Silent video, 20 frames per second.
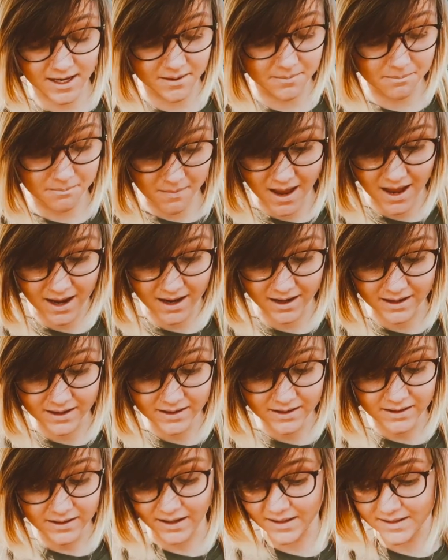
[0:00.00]
May
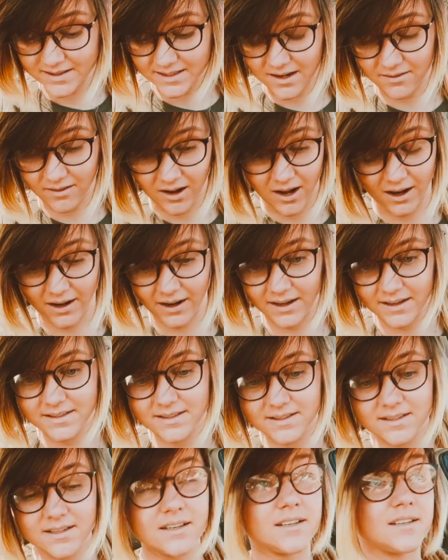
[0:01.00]
instead of
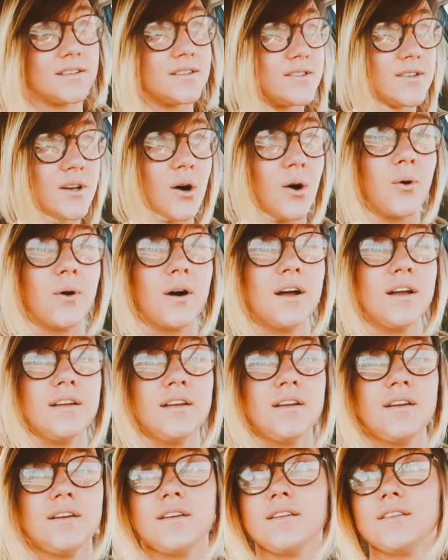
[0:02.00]
August. So
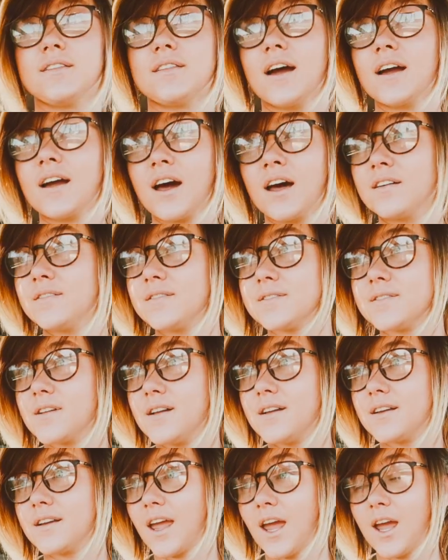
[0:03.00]
that kind of
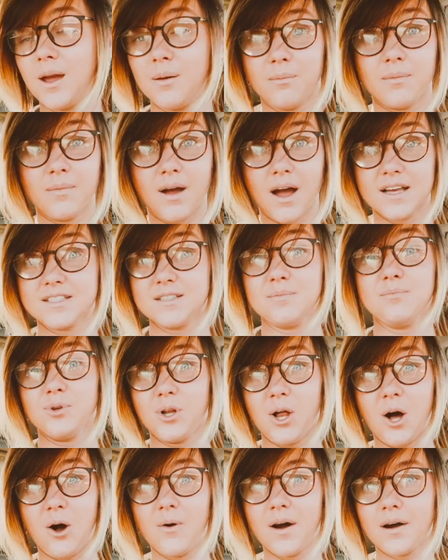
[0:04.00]
came as a
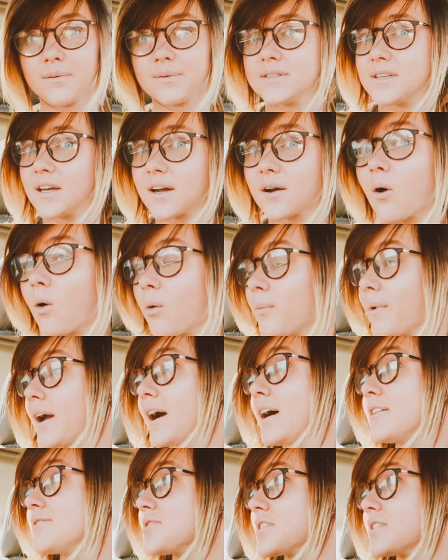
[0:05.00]
blow. I was like, oh my
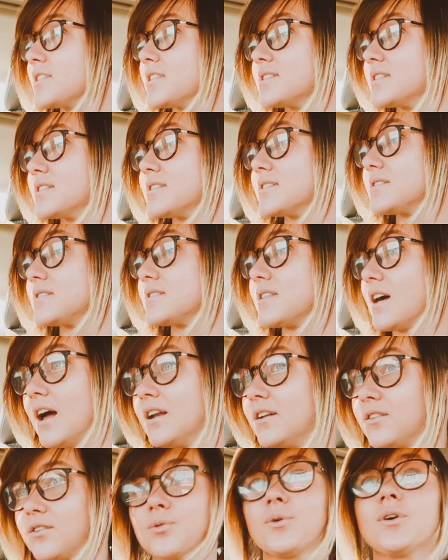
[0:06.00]
gosh, like, this is the
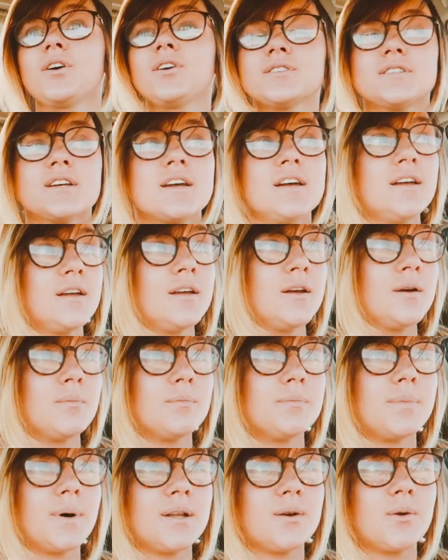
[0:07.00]
end of the world.
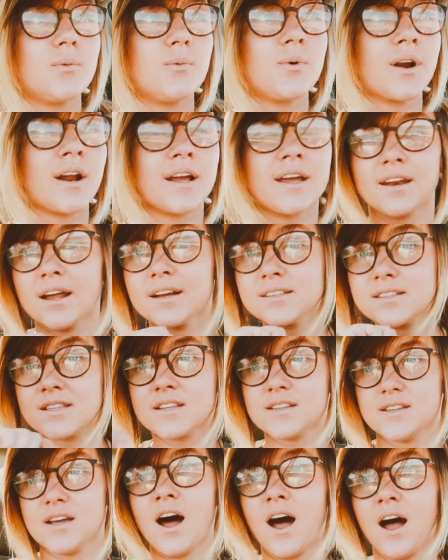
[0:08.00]
But when I connected
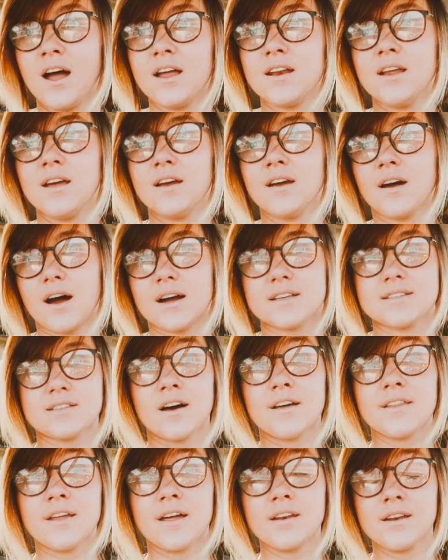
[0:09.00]
the dot, I
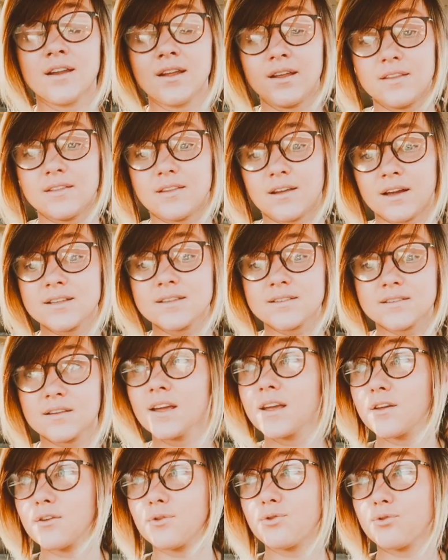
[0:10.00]
saw that that's
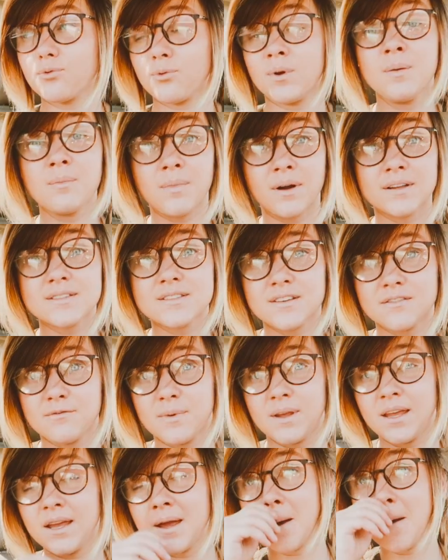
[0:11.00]
like 3 months of
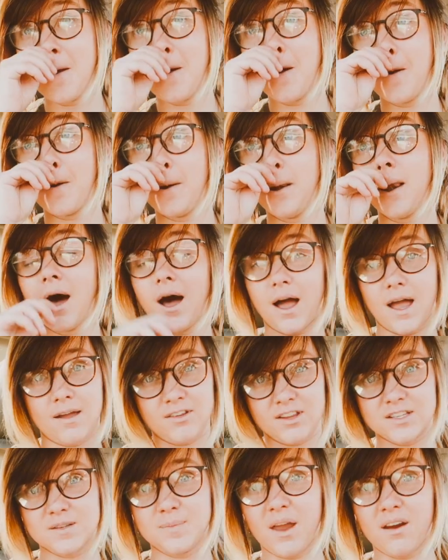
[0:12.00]
me not
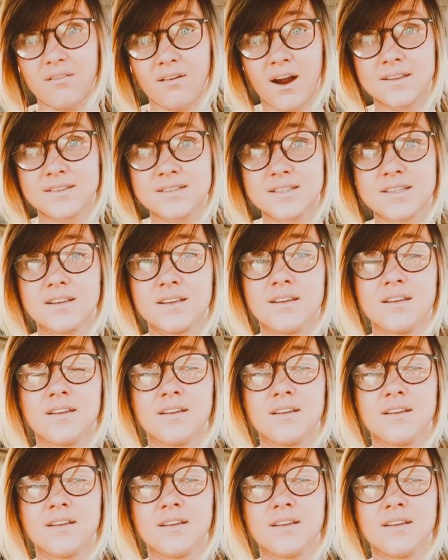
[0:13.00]
having to pay rent.